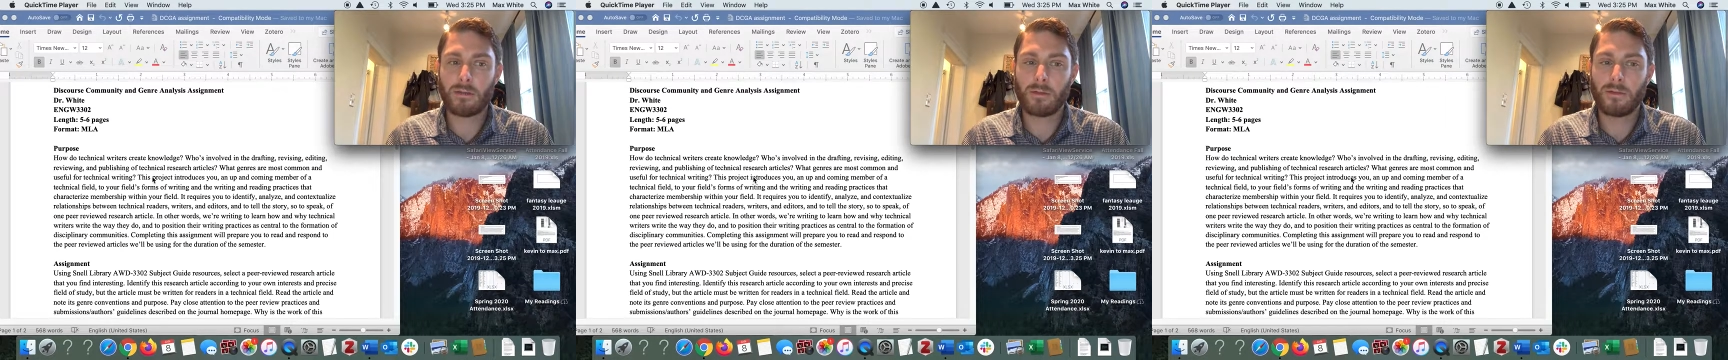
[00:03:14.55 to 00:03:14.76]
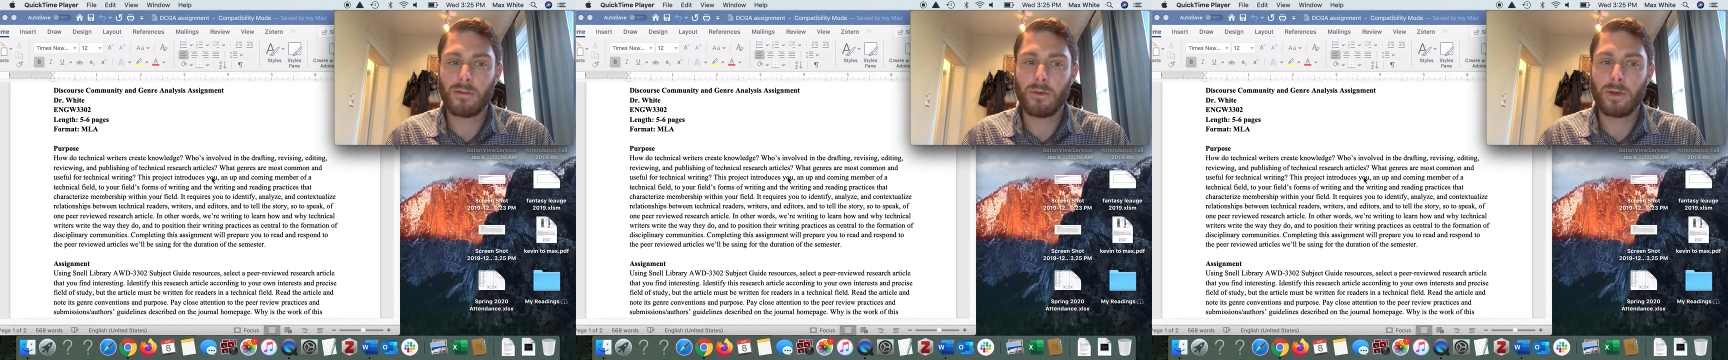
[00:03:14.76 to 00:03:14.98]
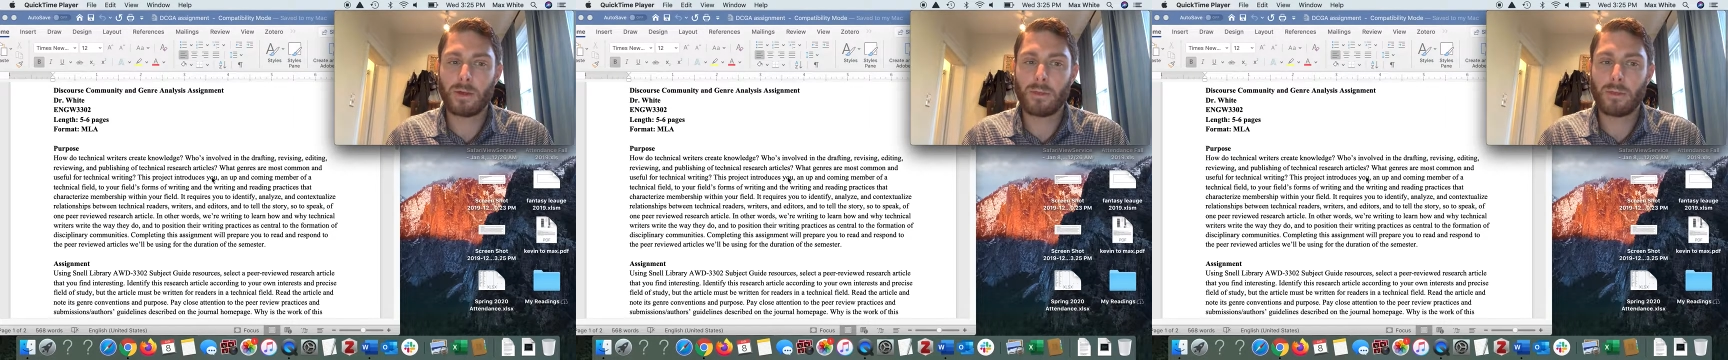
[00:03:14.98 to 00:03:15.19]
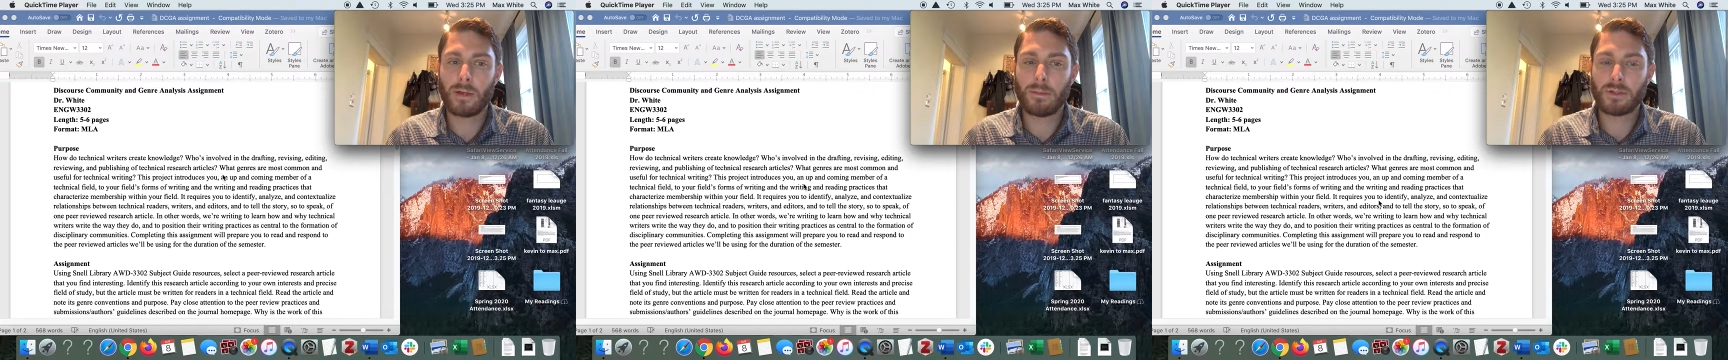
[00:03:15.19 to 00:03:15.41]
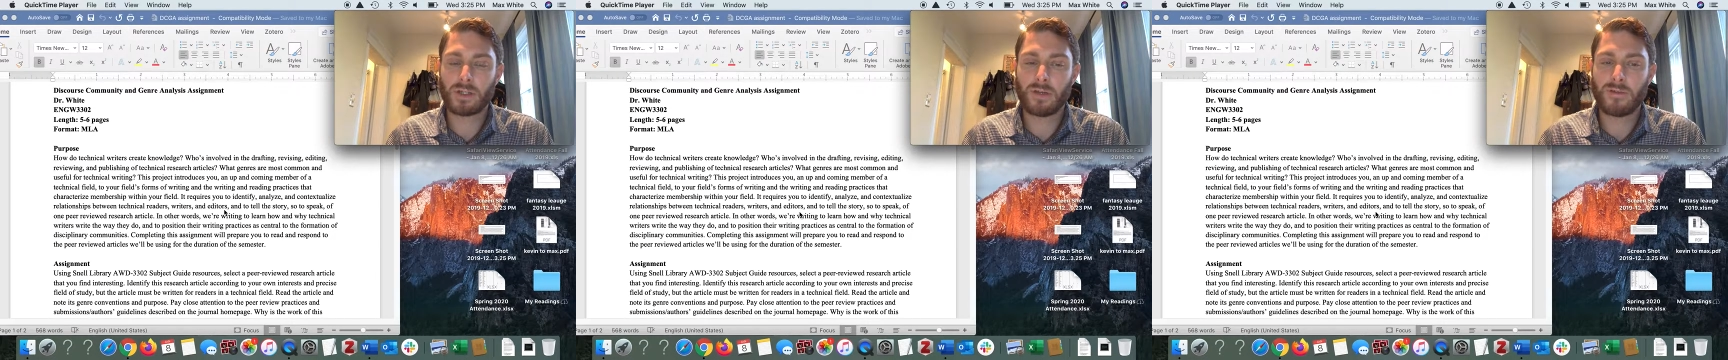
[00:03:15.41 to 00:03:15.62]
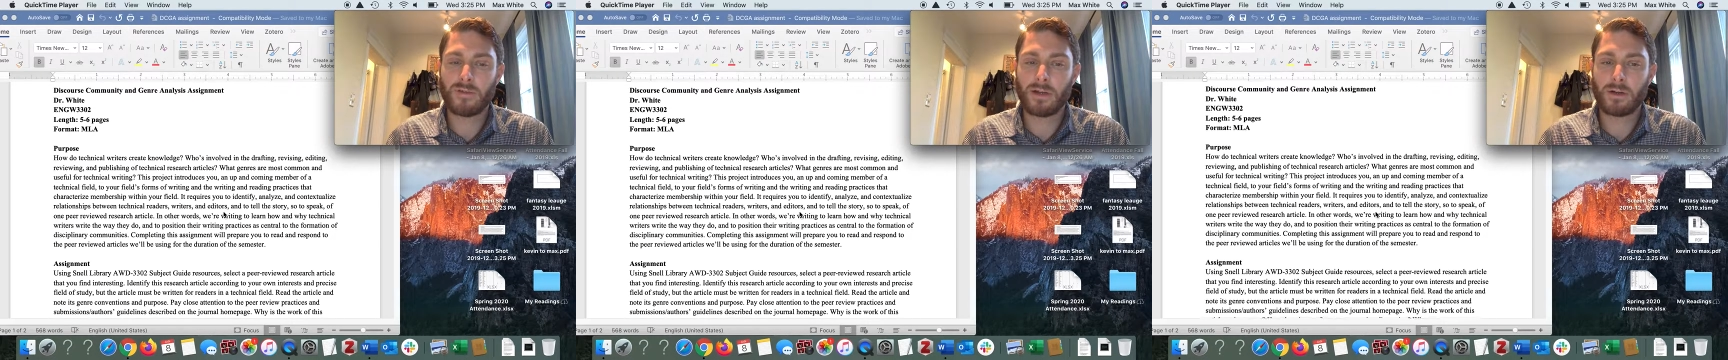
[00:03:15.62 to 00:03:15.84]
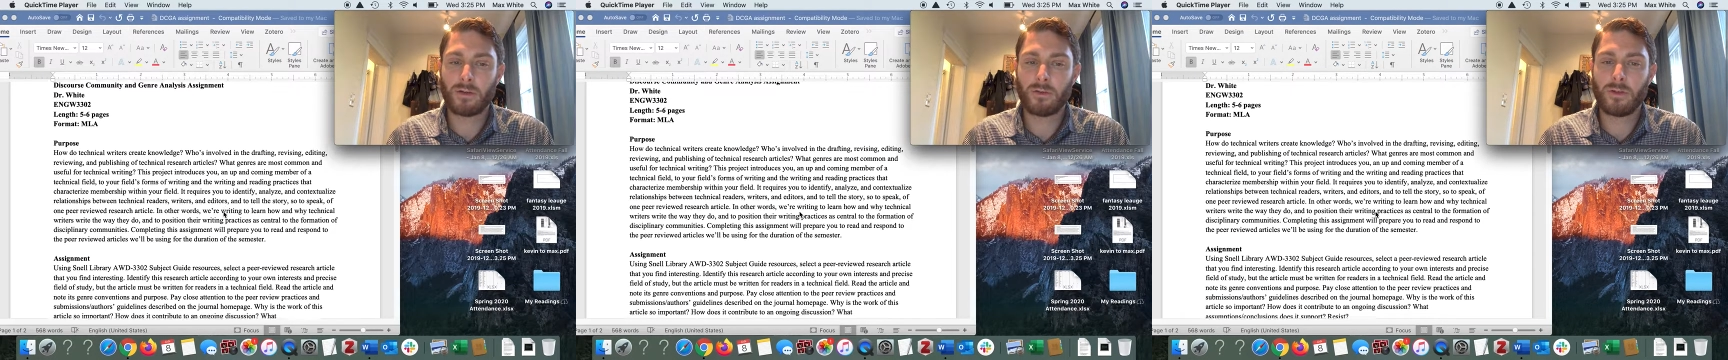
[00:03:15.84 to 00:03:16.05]
reviewing, and publishing of
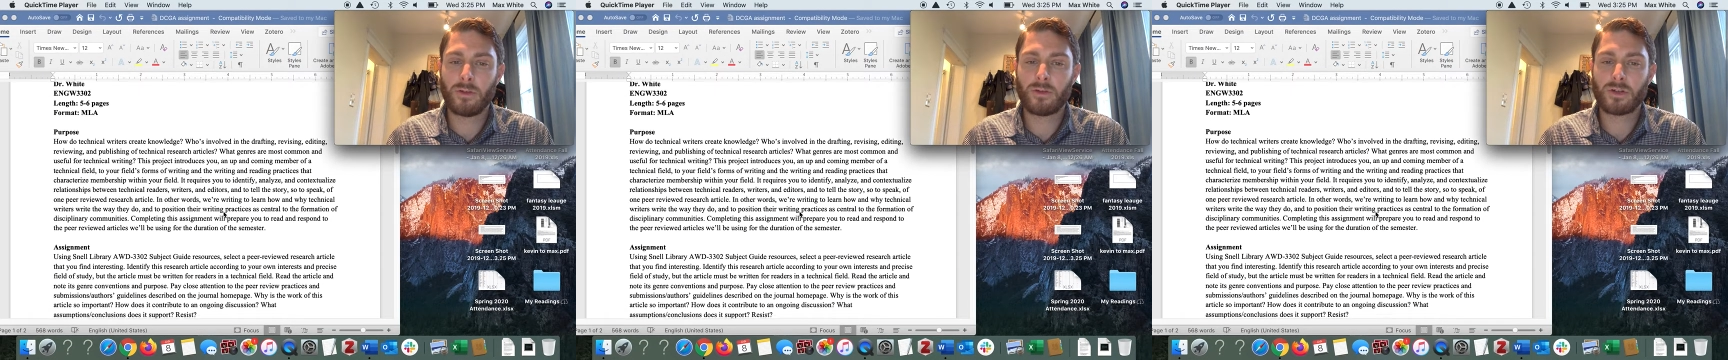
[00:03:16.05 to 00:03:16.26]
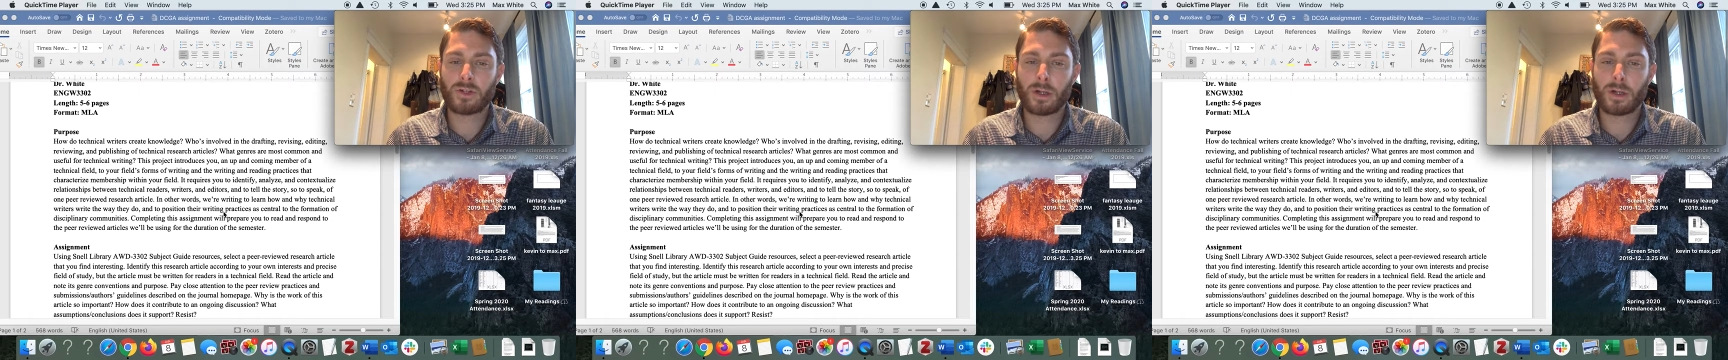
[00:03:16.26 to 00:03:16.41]
technical research